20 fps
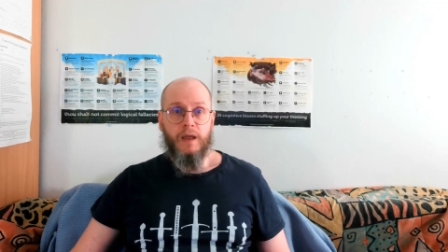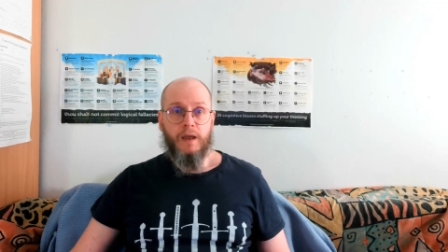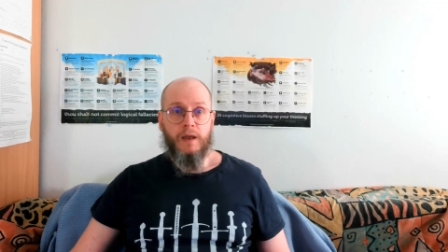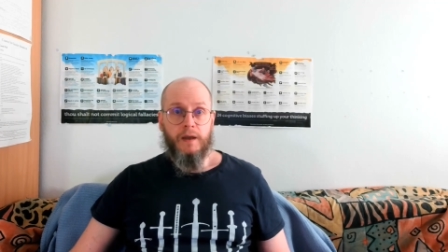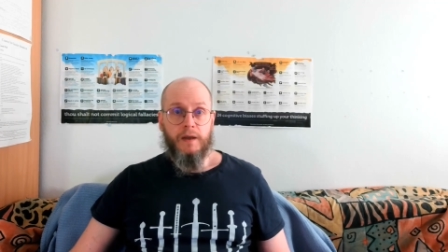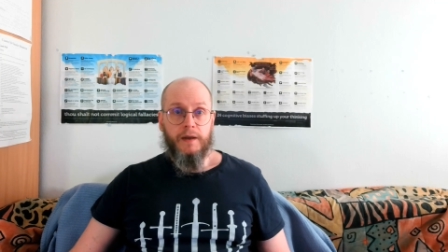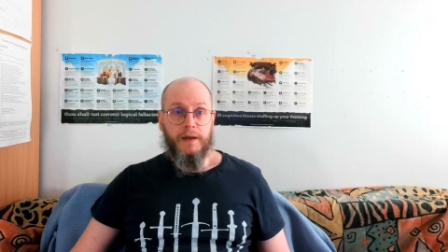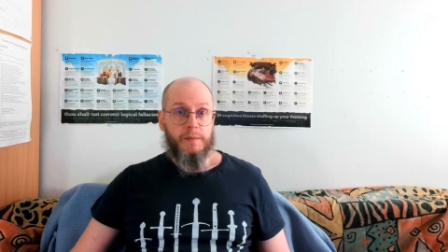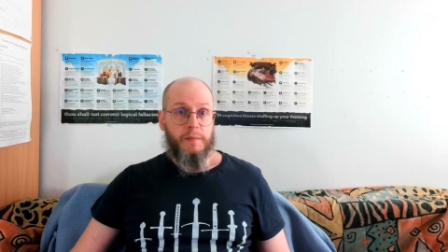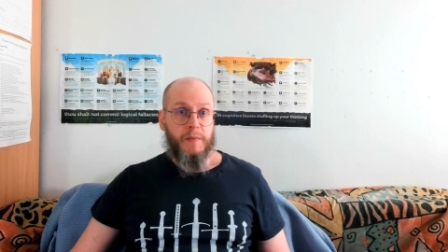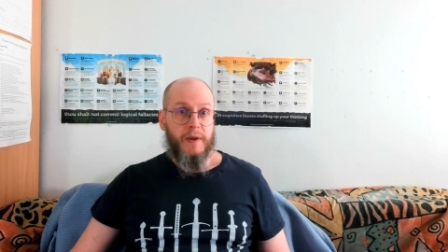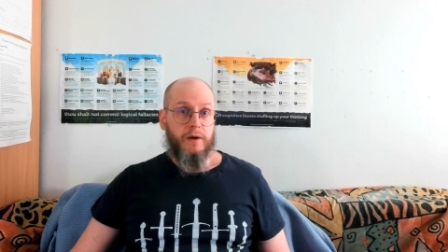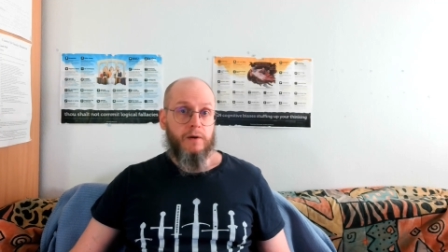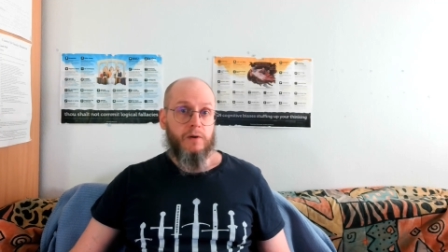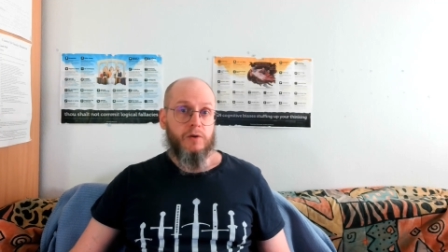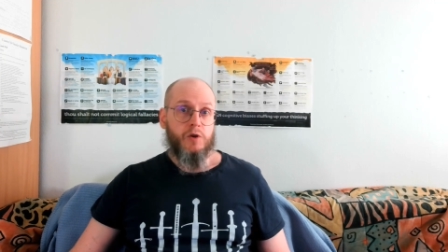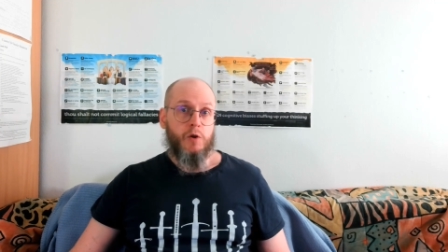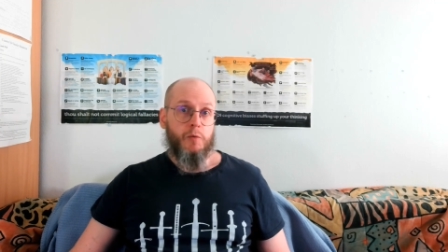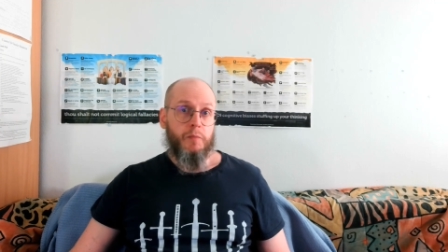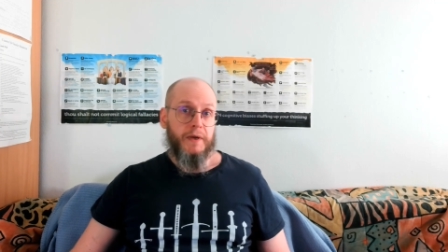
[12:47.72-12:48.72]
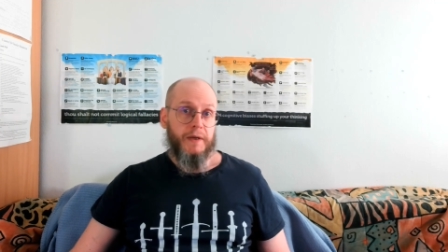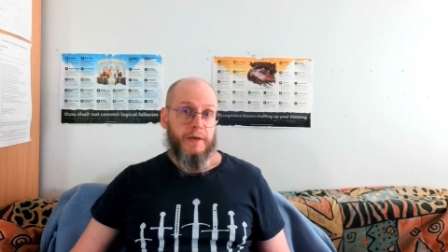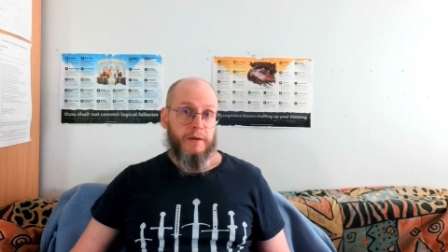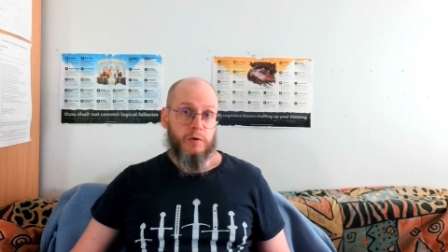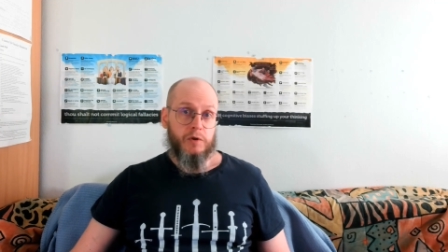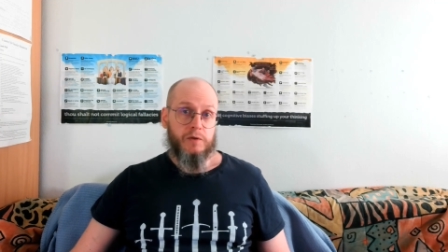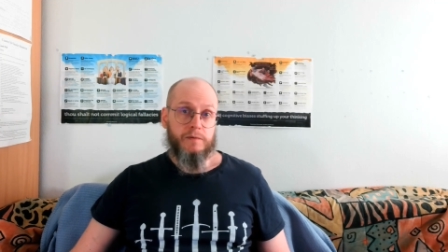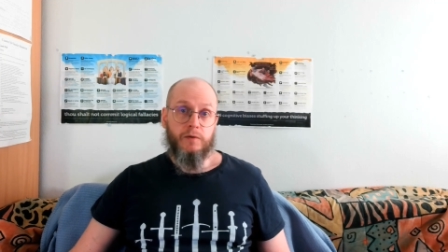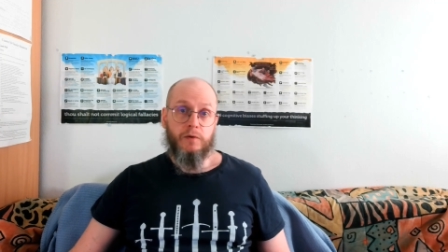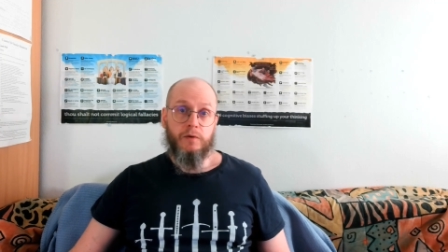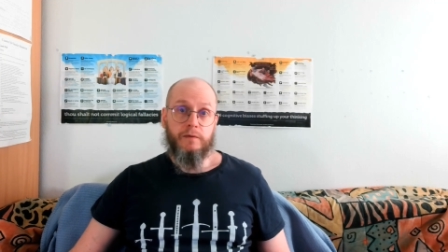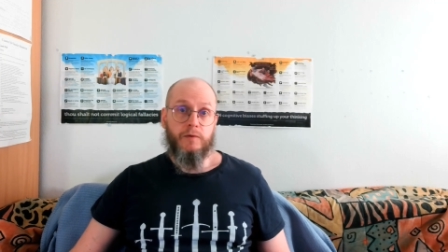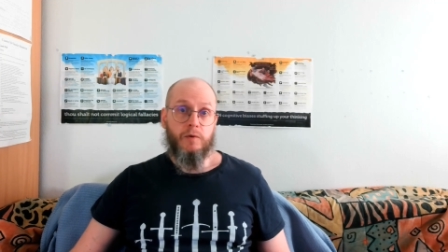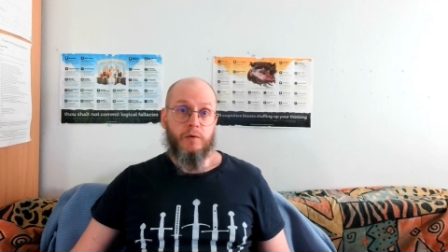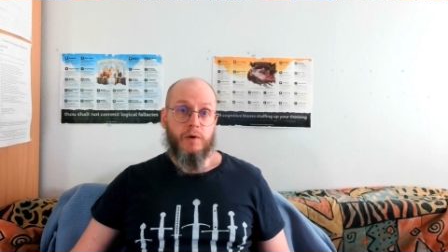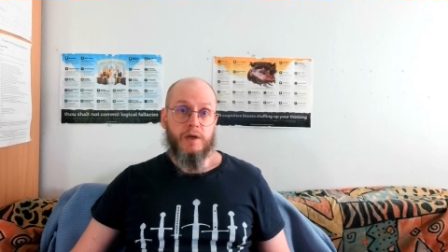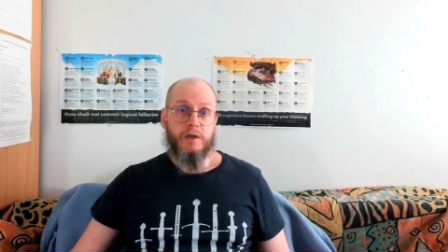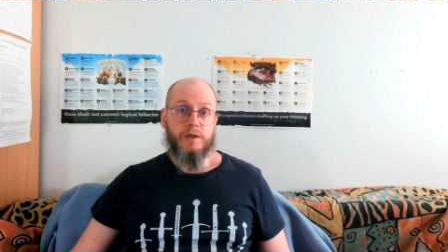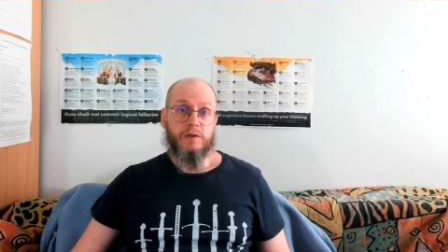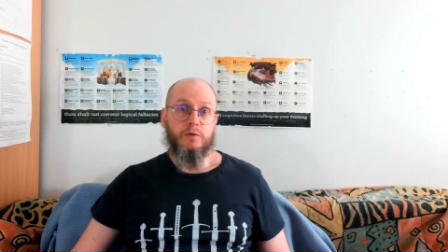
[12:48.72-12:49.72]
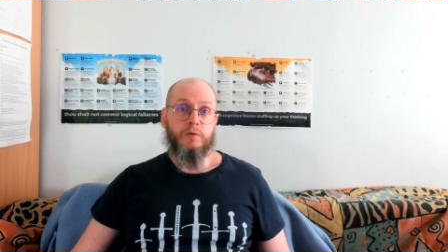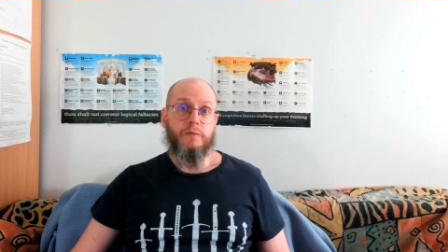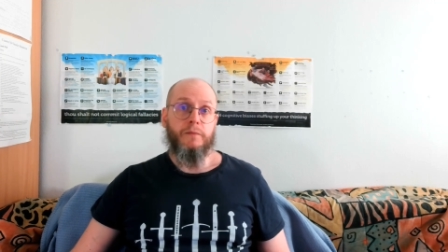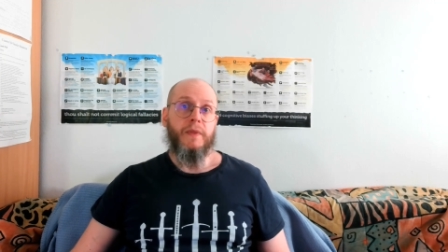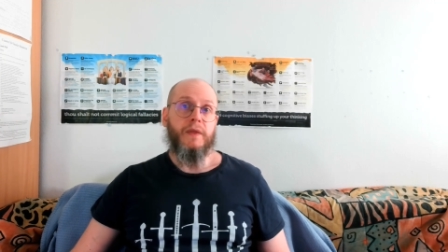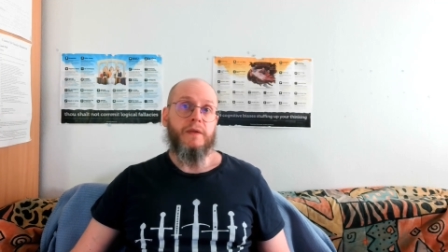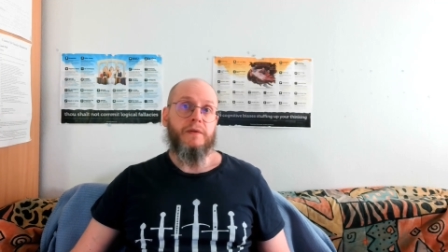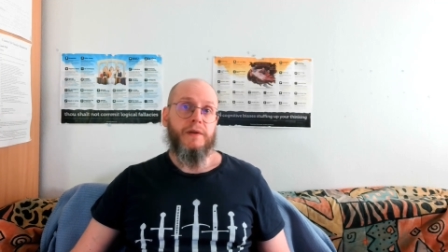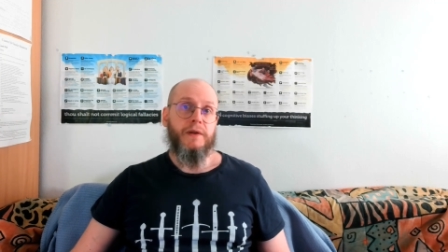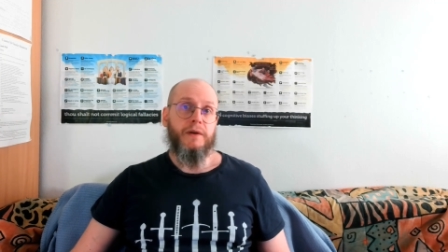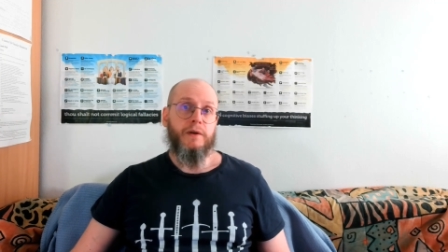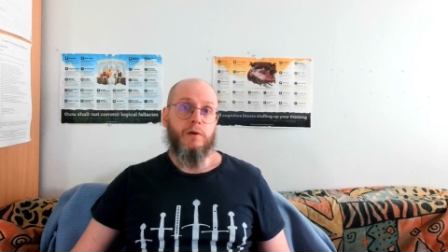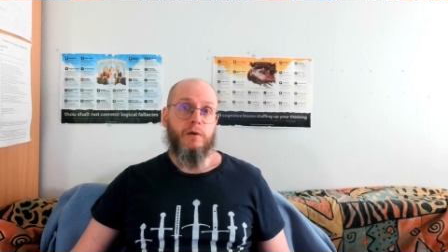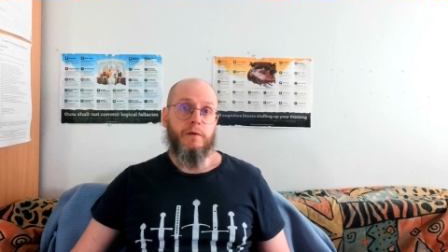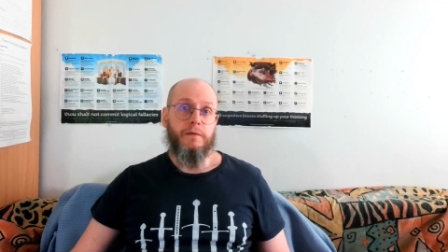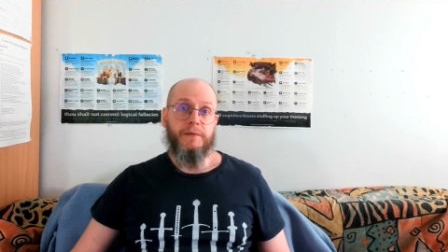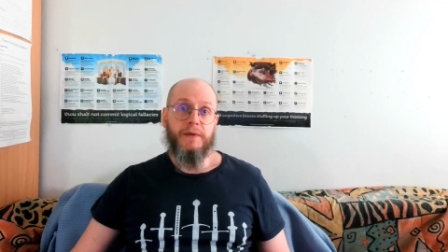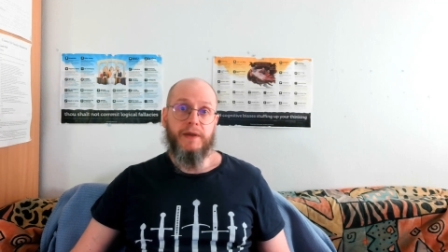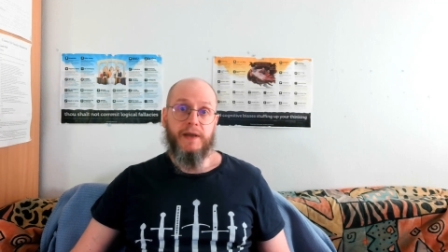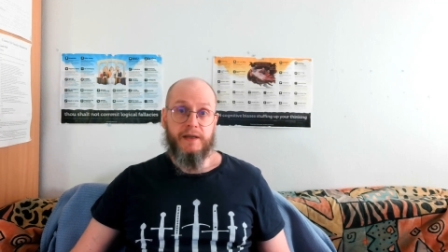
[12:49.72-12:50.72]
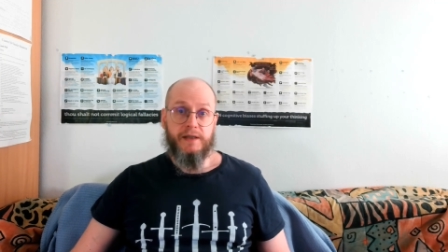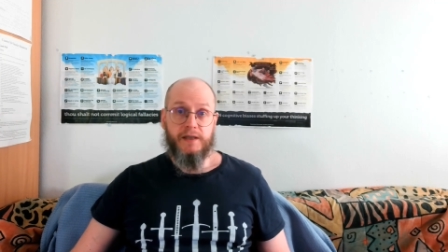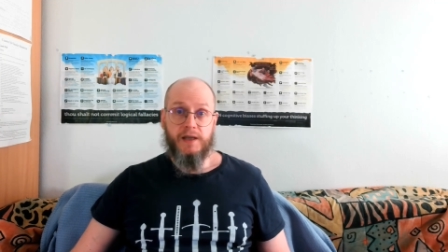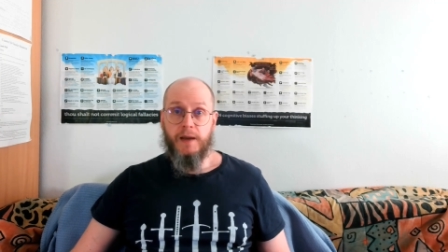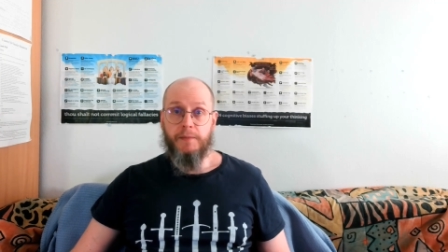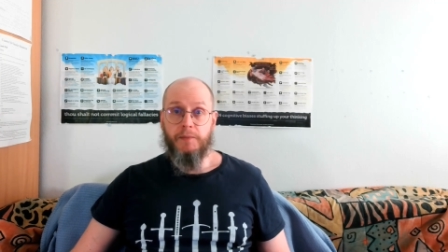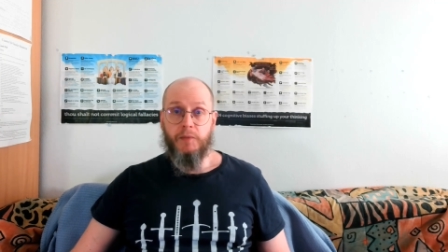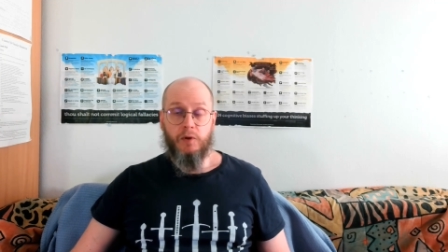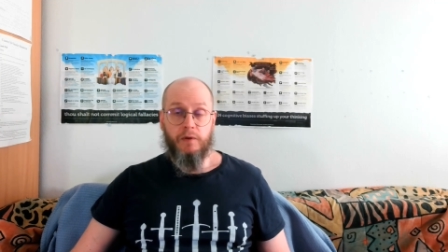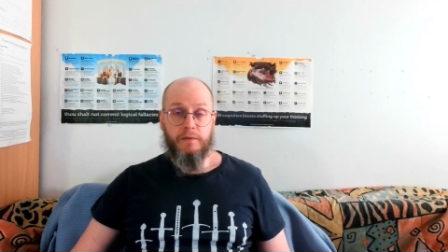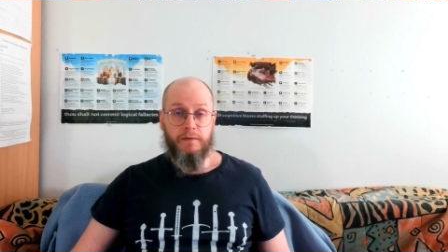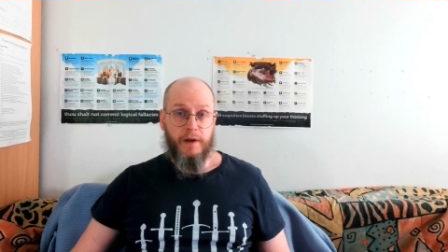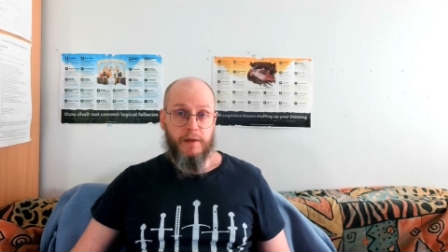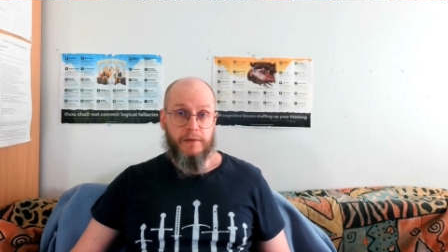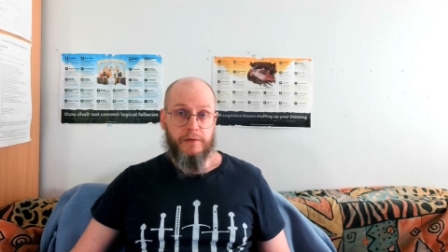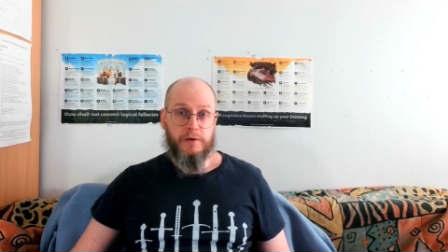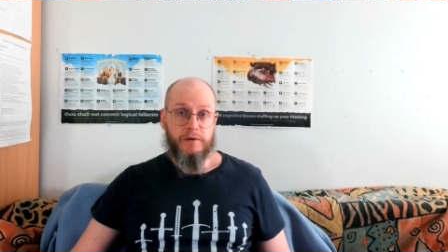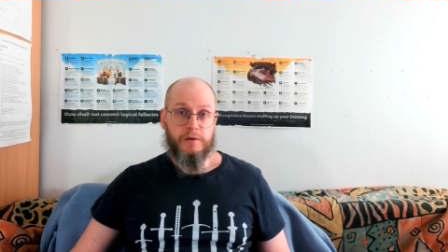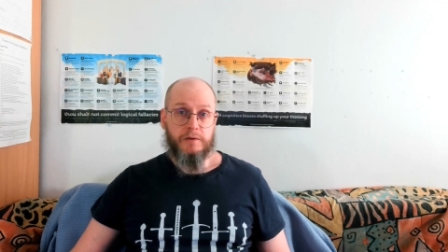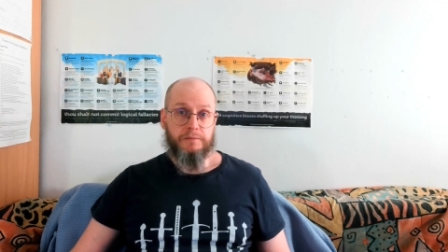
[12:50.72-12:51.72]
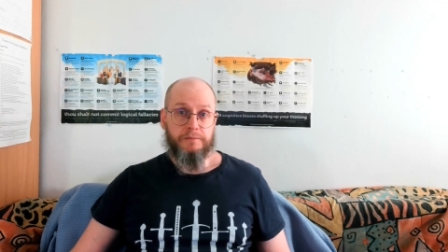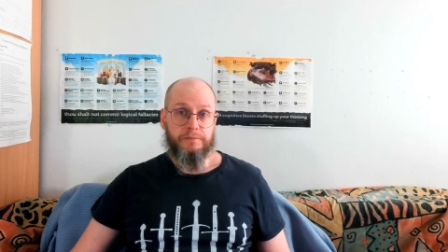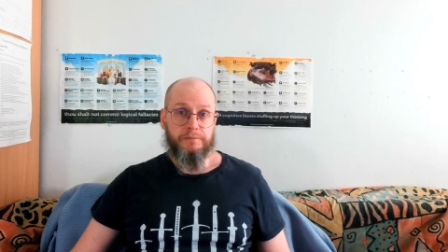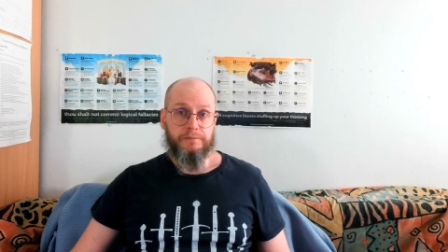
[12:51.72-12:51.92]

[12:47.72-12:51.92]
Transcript: It may also be useful for us to think of the example of others.